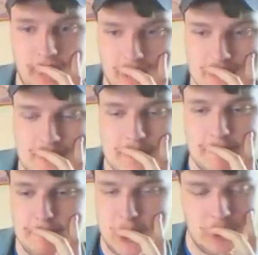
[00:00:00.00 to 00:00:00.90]

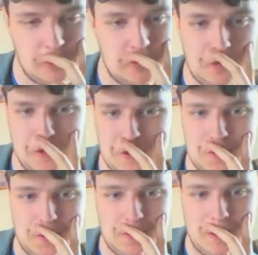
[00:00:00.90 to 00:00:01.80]
that's long story
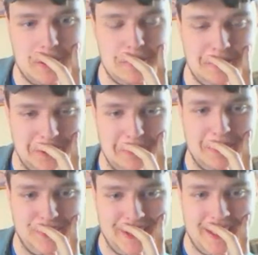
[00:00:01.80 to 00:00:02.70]
short how I feel
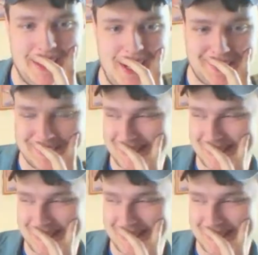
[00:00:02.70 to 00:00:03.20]
about that.